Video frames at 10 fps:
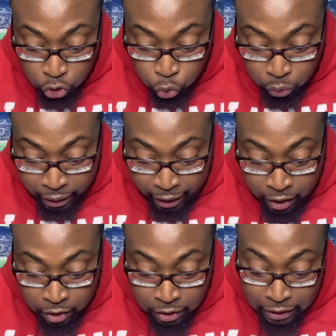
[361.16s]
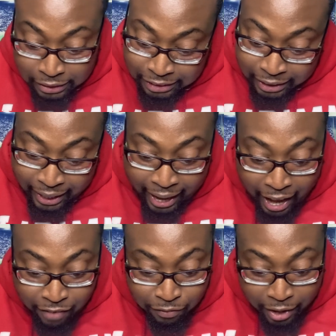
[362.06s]
through the air. Shouldn't
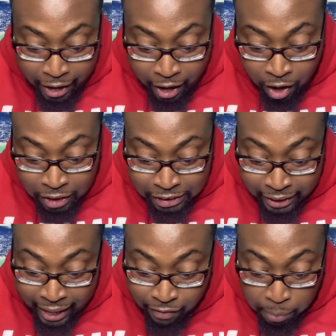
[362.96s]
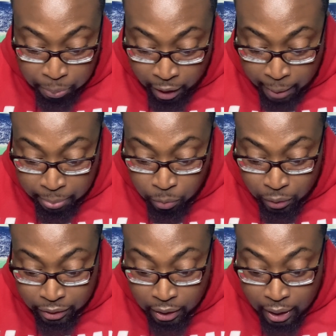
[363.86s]
have a problem
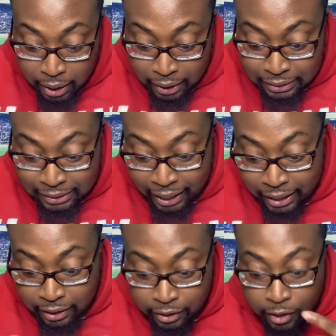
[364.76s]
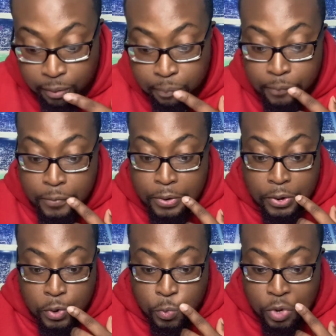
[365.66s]
with containing them
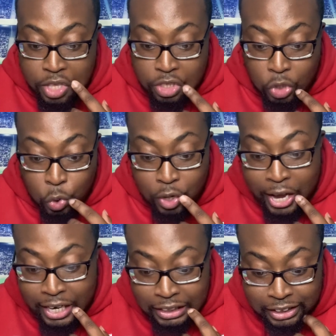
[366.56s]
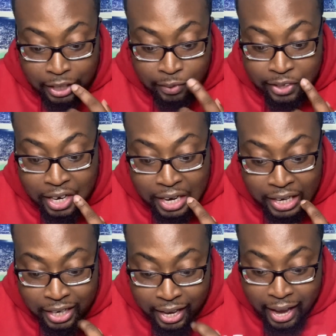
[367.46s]
with Kool-Aid and
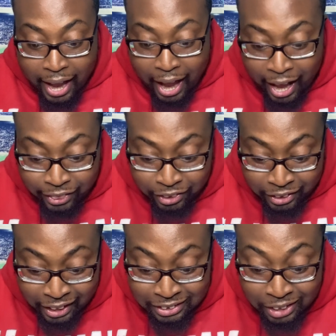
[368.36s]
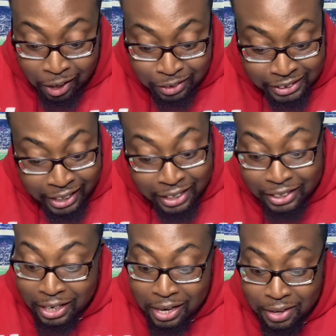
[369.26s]
Terrion. After that's all said and
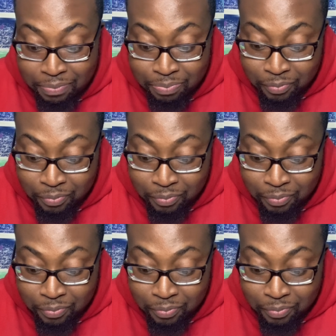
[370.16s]
done,